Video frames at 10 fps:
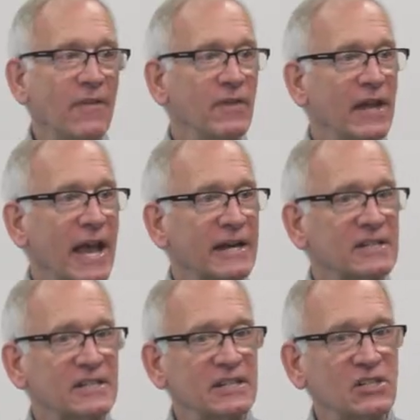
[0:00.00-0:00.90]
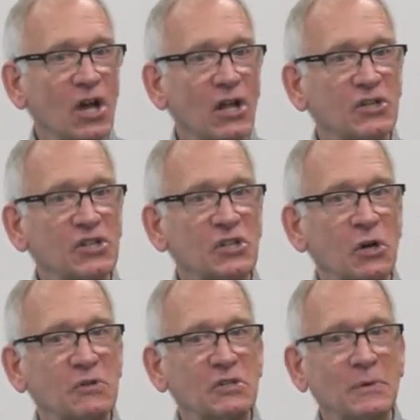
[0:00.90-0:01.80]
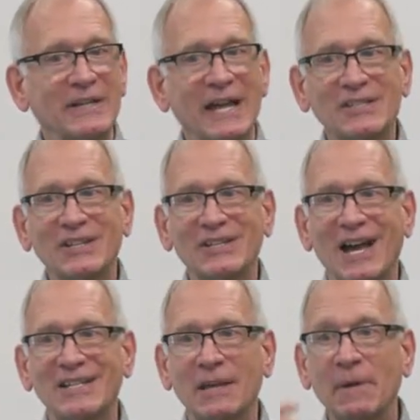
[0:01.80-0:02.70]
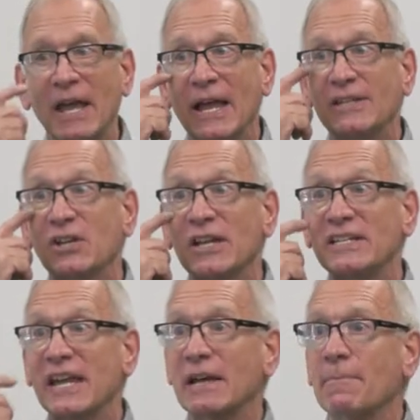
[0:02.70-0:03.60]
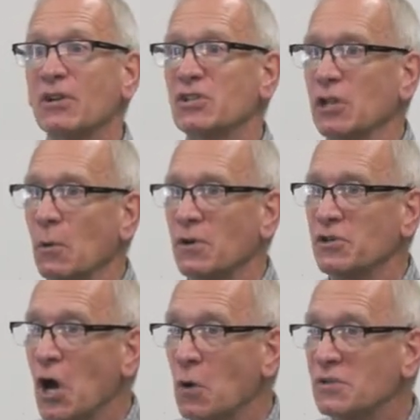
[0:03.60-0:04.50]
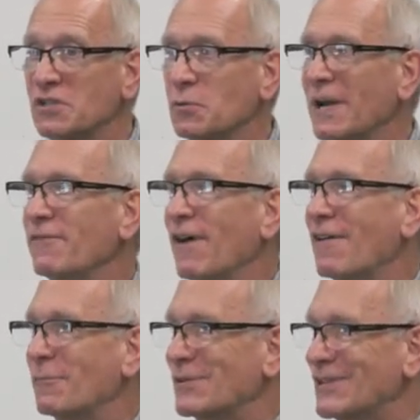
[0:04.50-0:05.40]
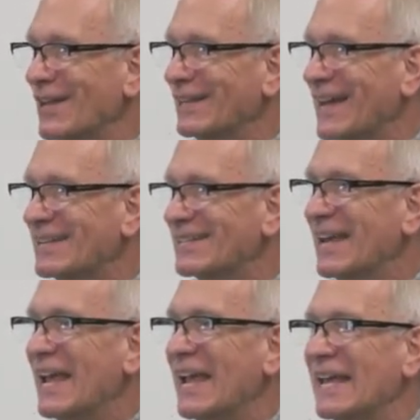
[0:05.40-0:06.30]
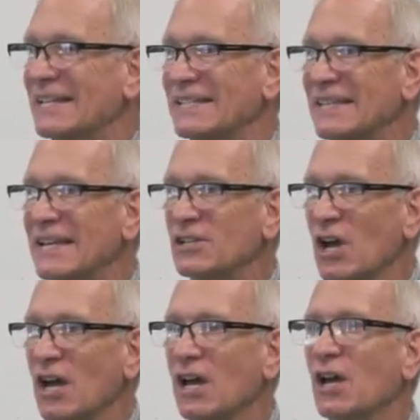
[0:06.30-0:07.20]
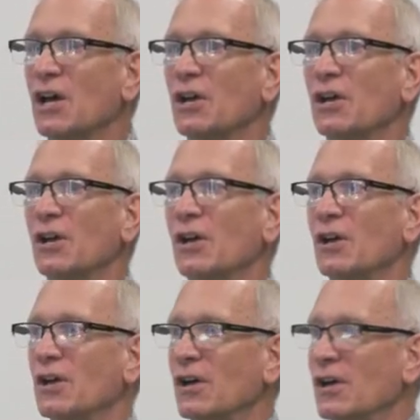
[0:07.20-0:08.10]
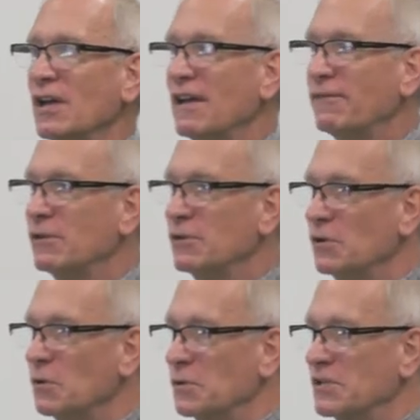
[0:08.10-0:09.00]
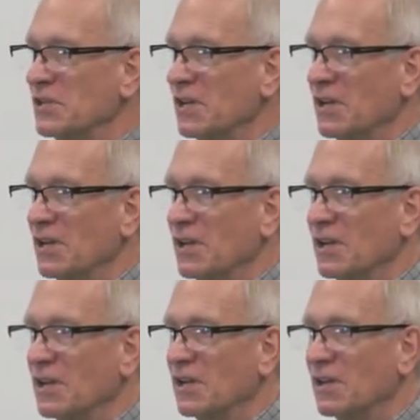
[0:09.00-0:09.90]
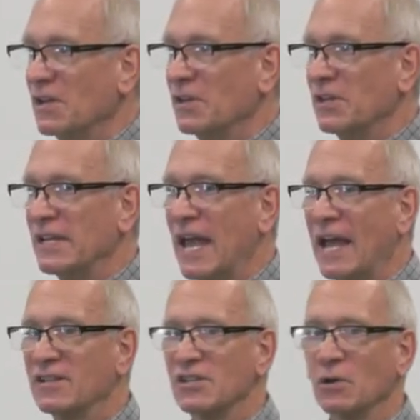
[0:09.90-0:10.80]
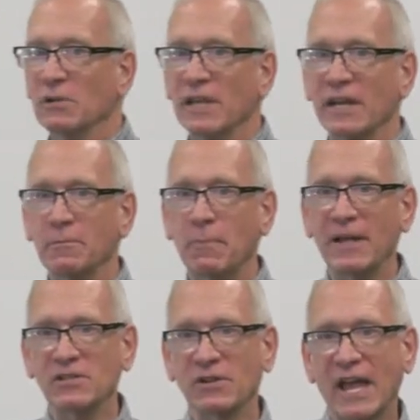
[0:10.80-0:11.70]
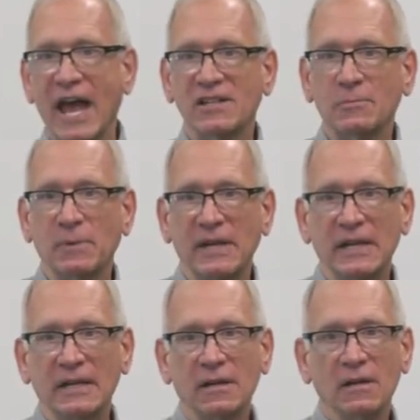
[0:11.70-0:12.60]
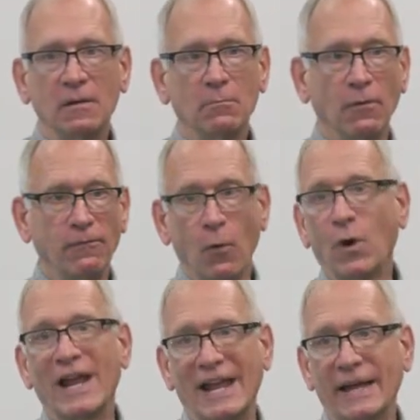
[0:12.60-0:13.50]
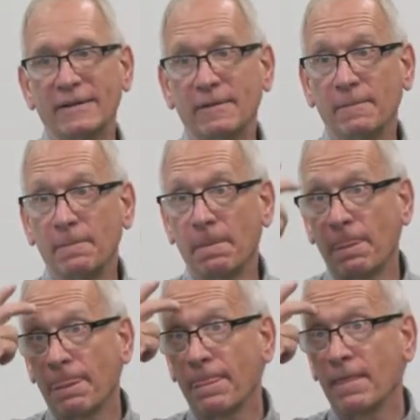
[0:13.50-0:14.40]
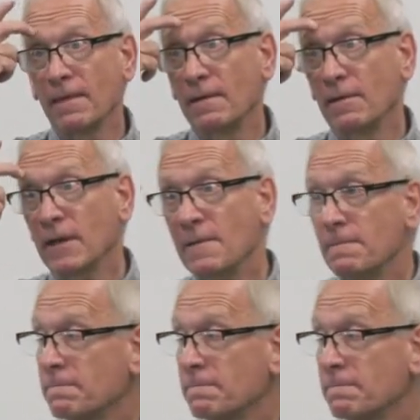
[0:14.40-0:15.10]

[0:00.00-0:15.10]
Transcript: and the anesthesiologist goes to anesthetize them, it's going to take a much lower dose, 25% less anesthesia, if you use the anxiolytic benzodiazepine beforehand. Okay?